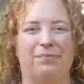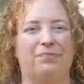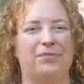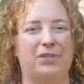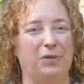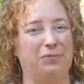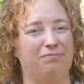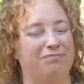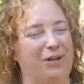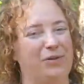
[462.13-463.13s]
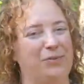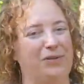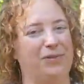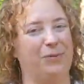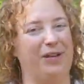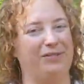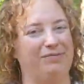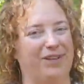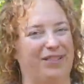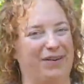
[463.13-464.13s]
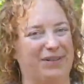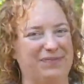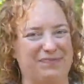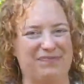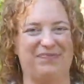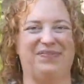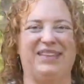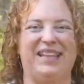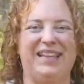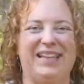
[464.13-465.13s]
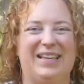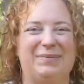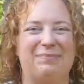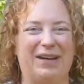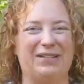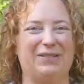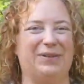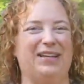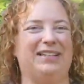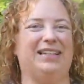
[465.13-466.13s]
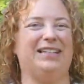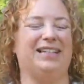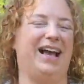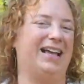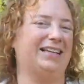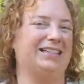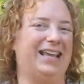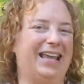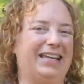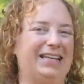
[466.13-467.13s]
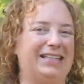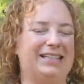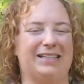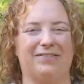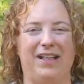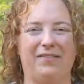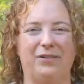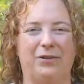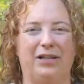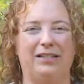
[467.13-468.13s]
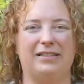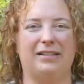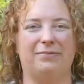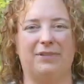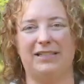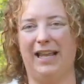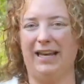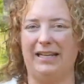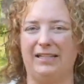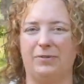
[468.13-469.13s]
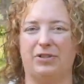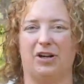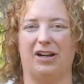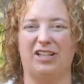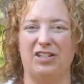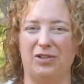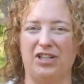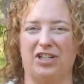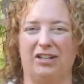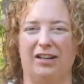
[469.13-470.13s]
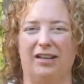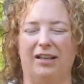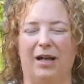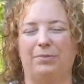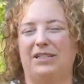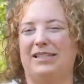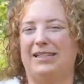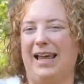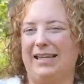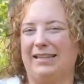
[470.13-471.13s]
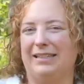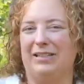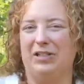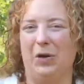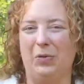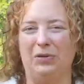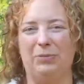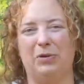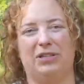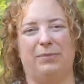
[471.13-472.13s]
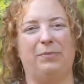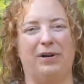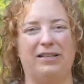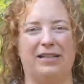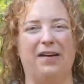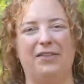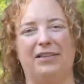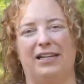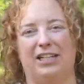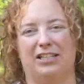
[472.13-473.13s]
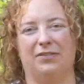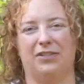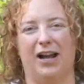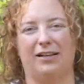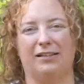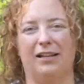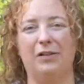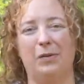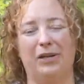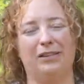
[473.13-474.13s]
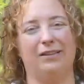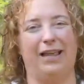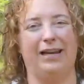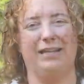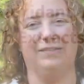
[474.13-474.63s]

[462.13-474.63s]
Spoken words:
So meadowsweet for the win on that one. Meadowsweet is high in tannins and flavonoids. The tannins, which are astringent, help to tighten and tone the mucous membranes of the digestive tract, including the lining